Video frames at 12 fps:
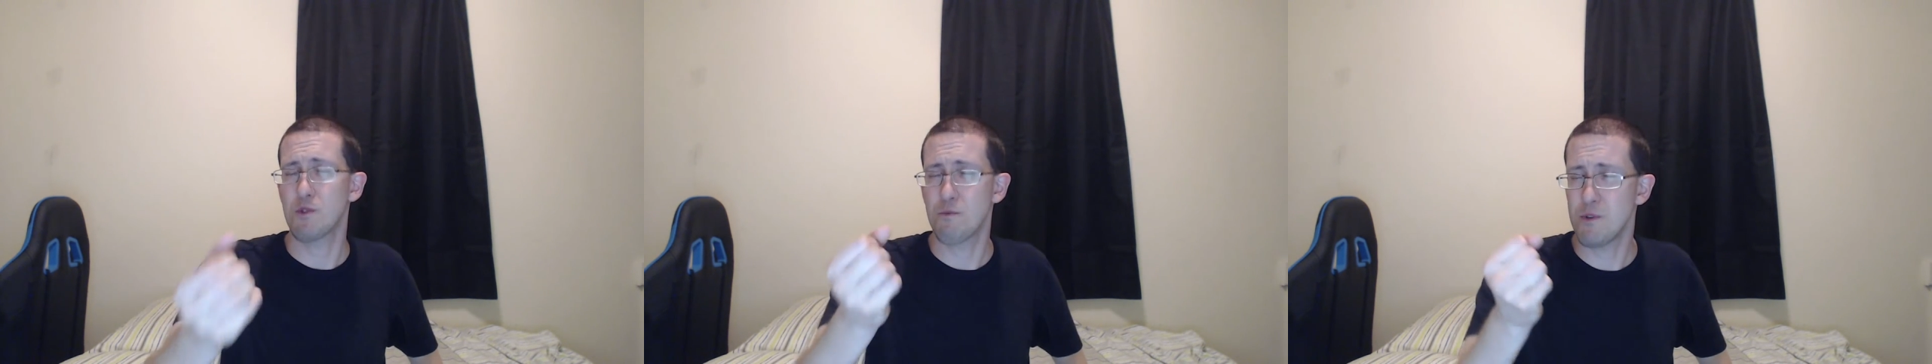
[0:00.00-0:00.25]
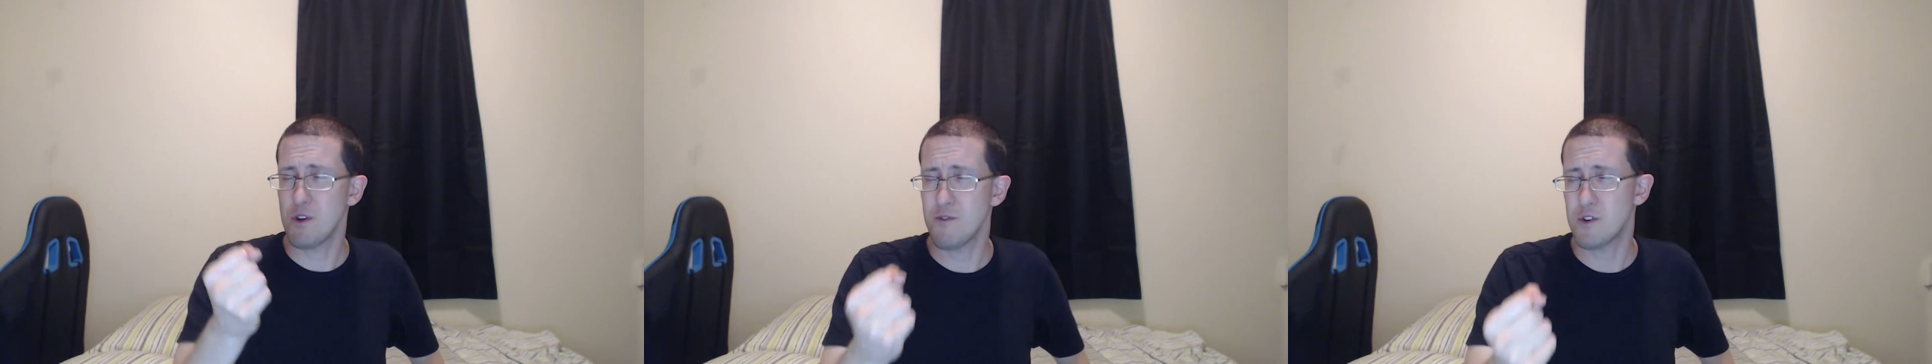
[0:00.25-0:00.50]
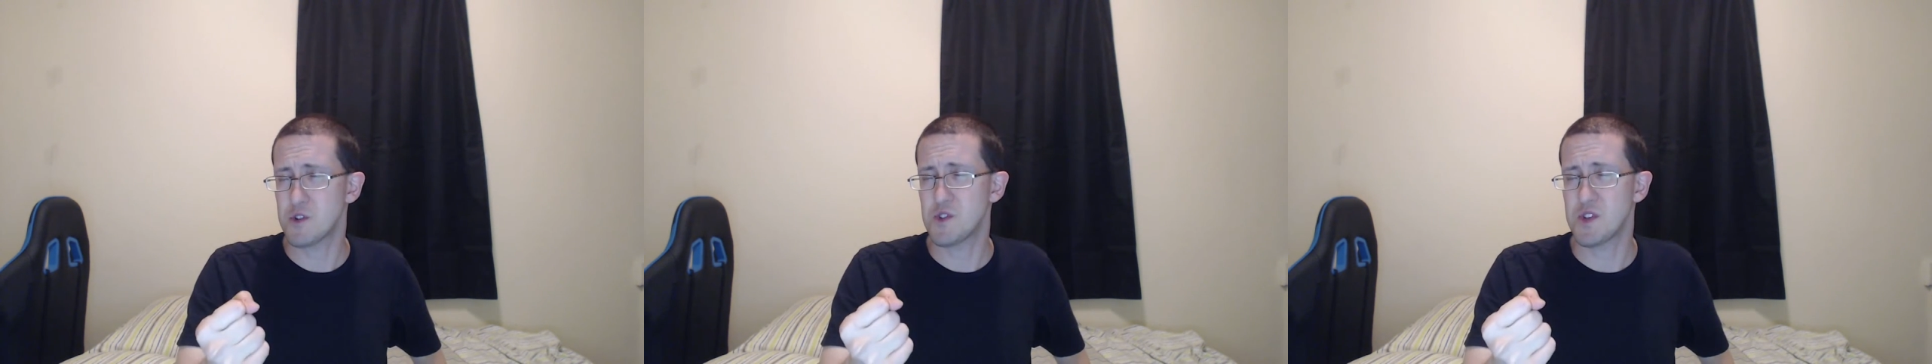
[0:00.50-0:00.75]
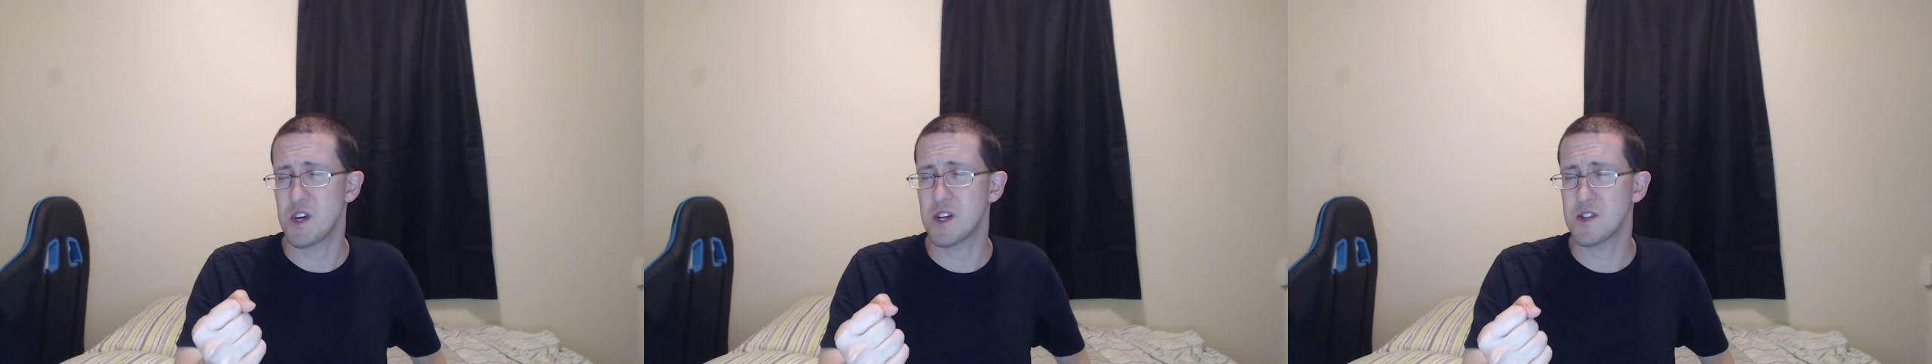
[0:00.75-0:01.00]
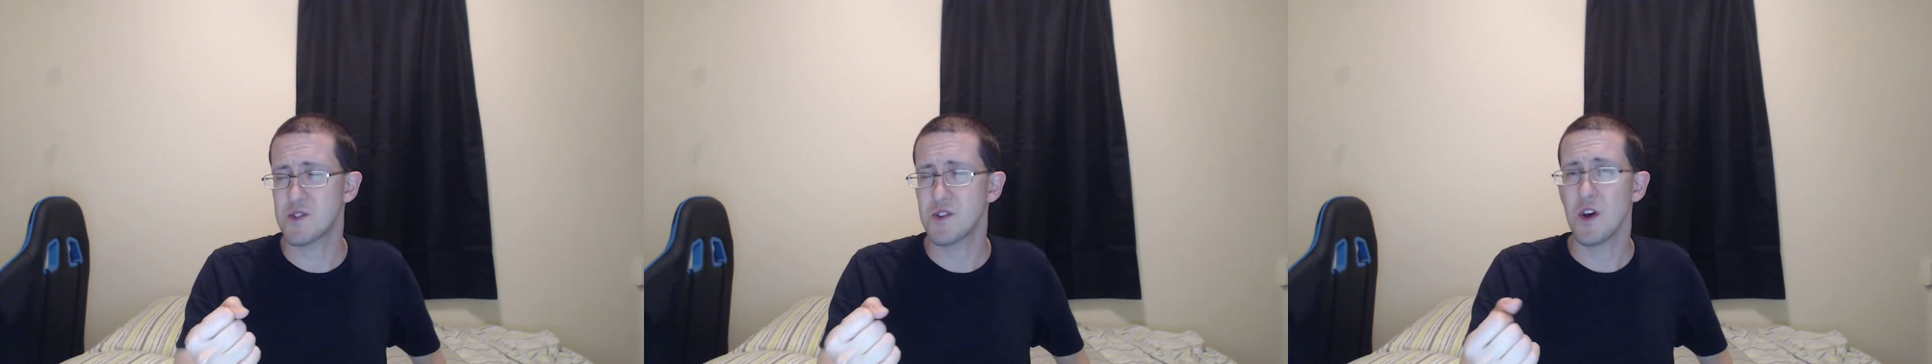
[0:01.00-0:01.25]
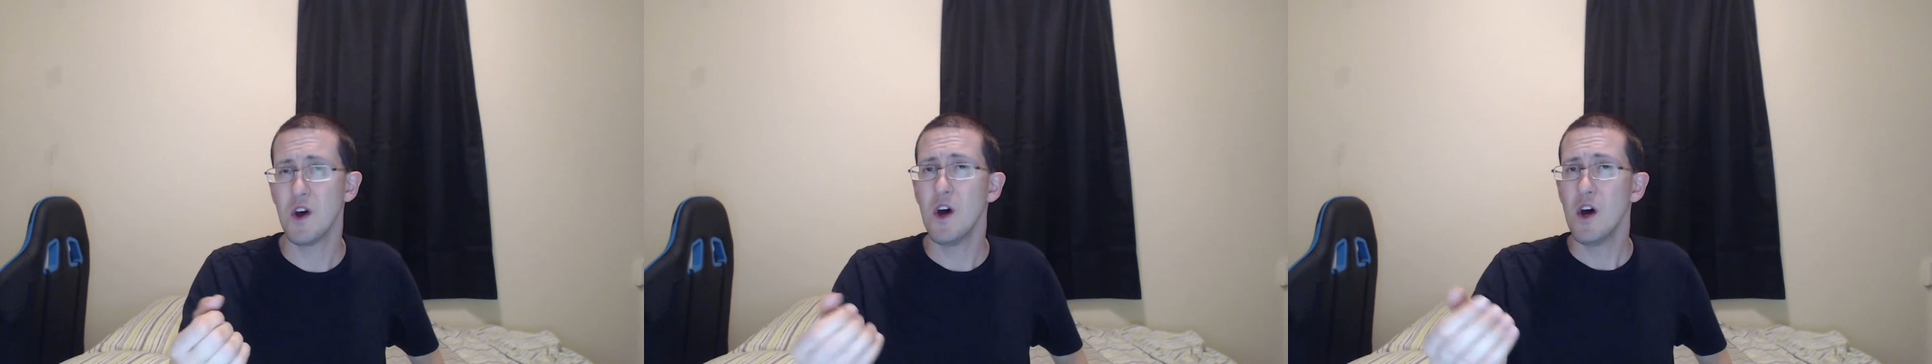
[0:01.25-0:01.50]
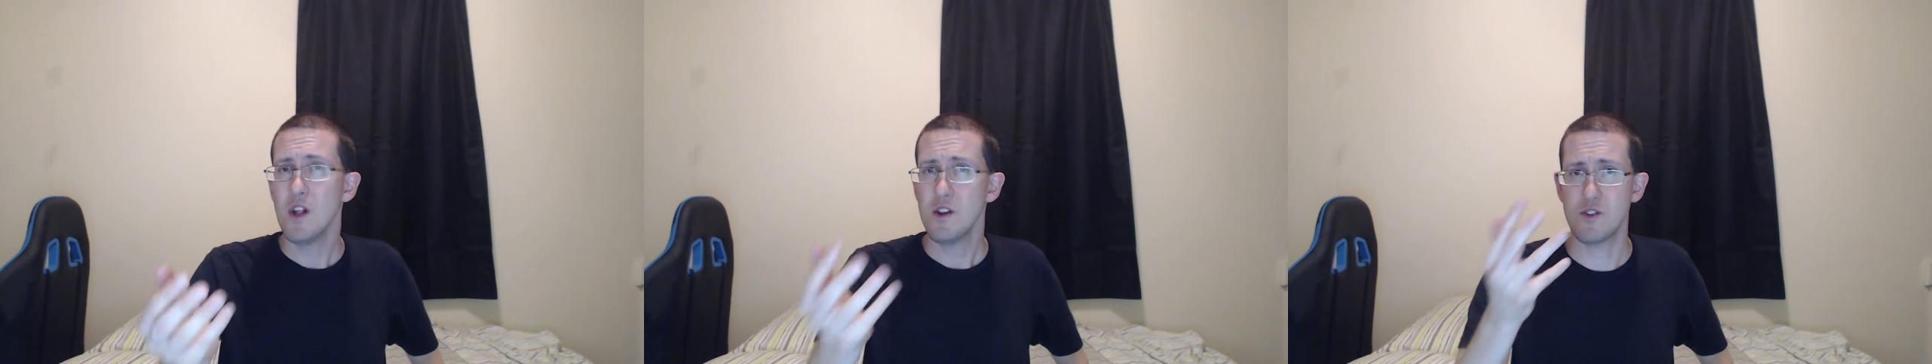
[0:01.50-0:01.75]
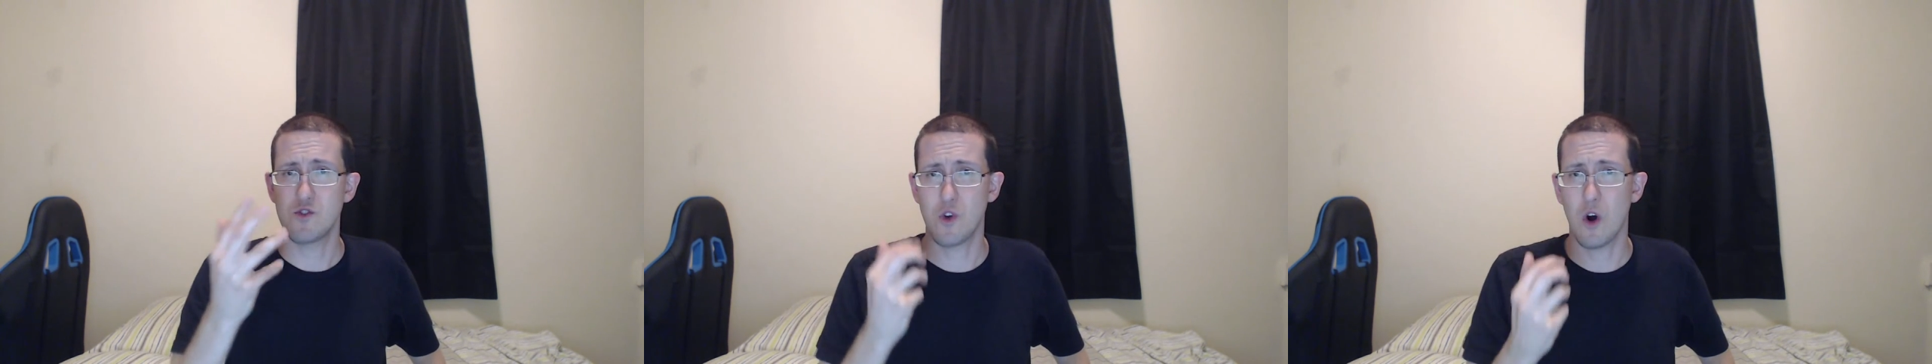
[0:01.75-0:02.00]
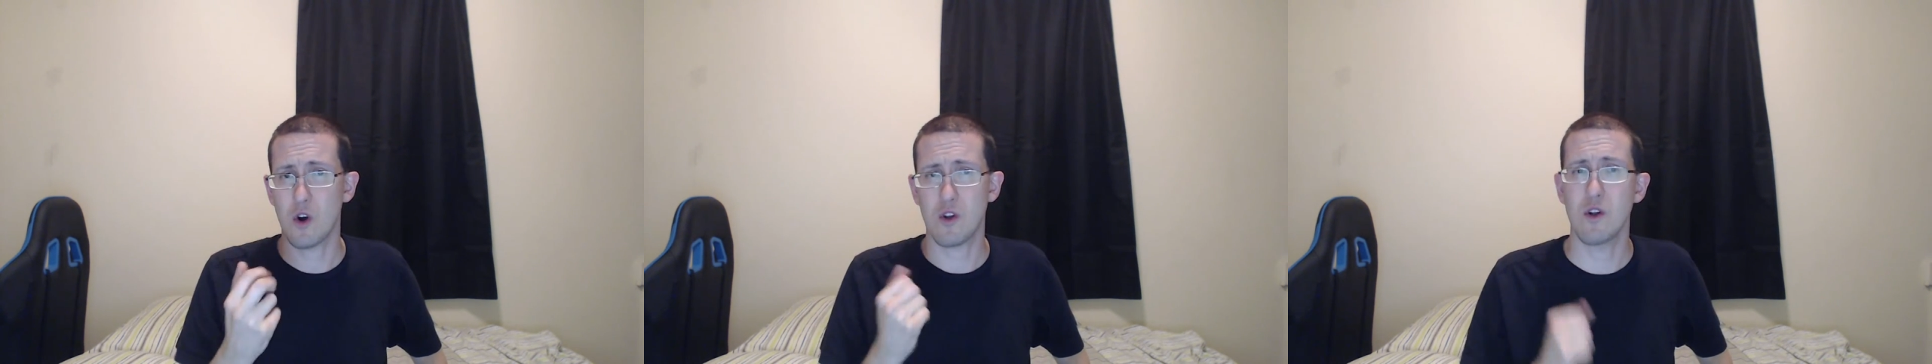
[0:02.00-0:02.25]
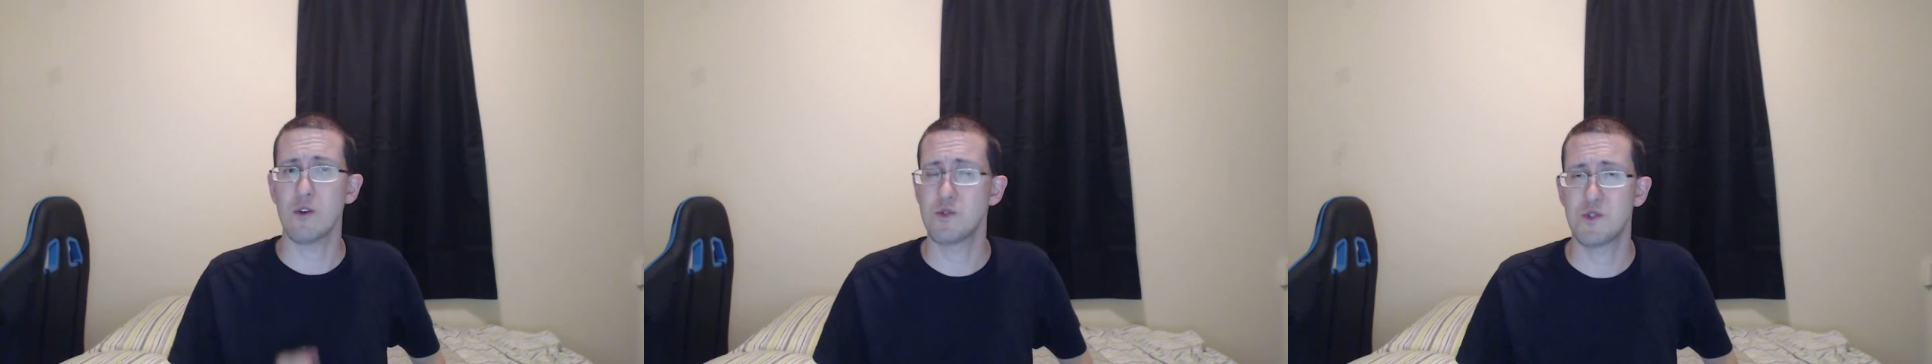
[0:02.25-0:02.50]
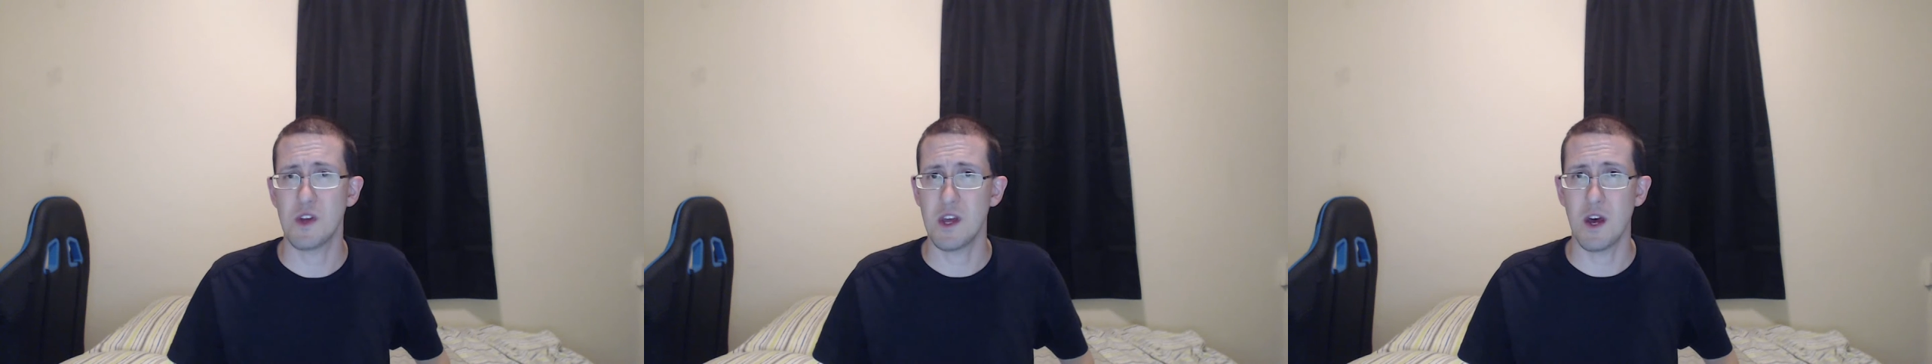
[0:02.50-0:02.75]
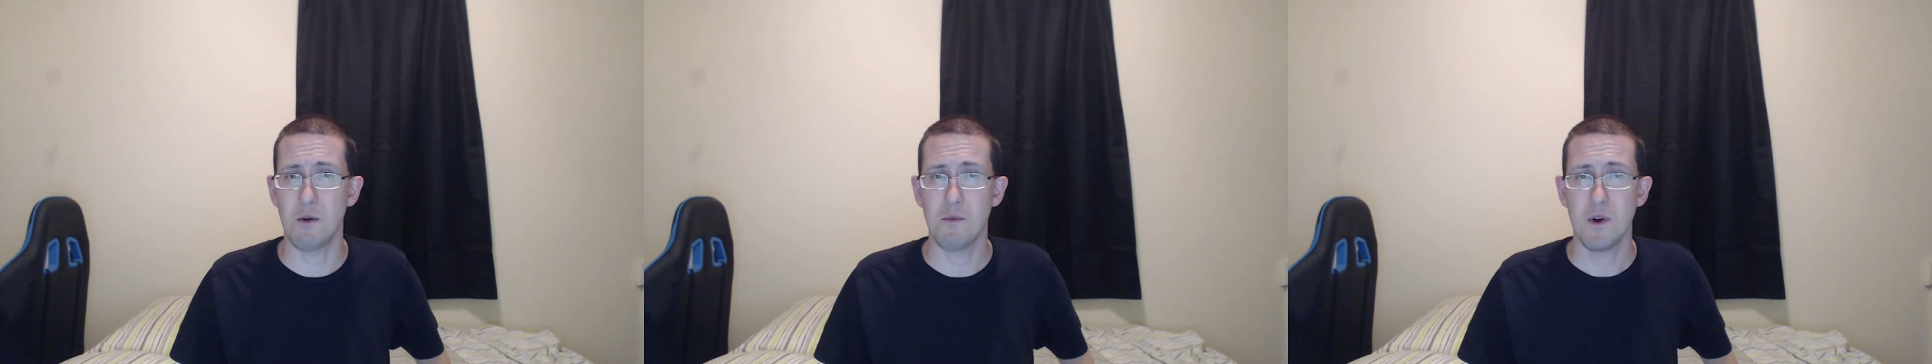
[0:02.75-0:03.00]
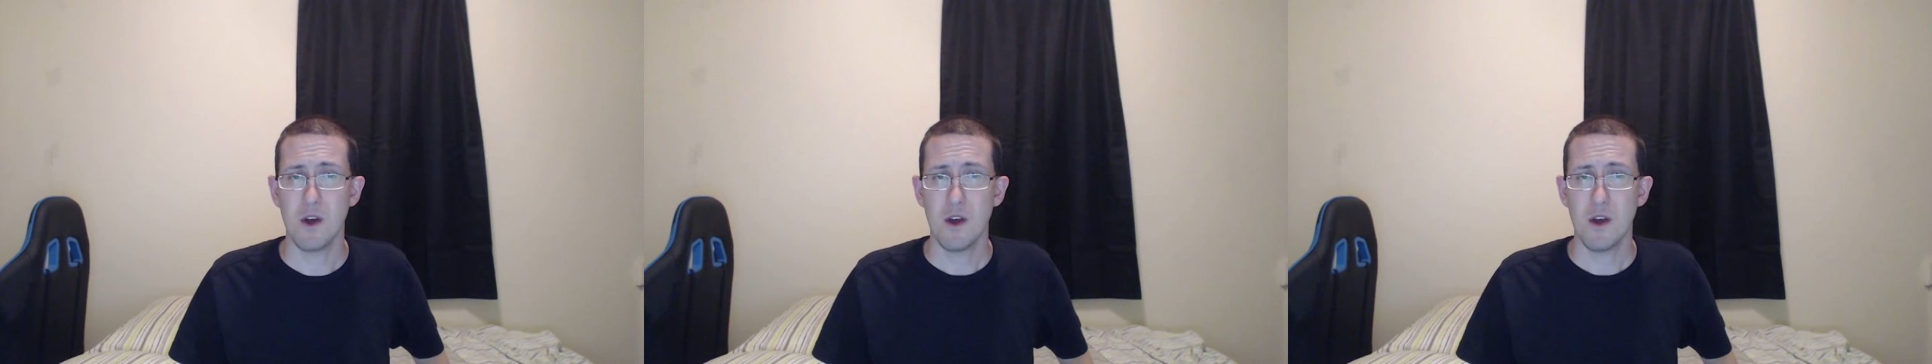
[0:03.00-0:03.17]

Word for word: repent of your sins, to draw close to Him.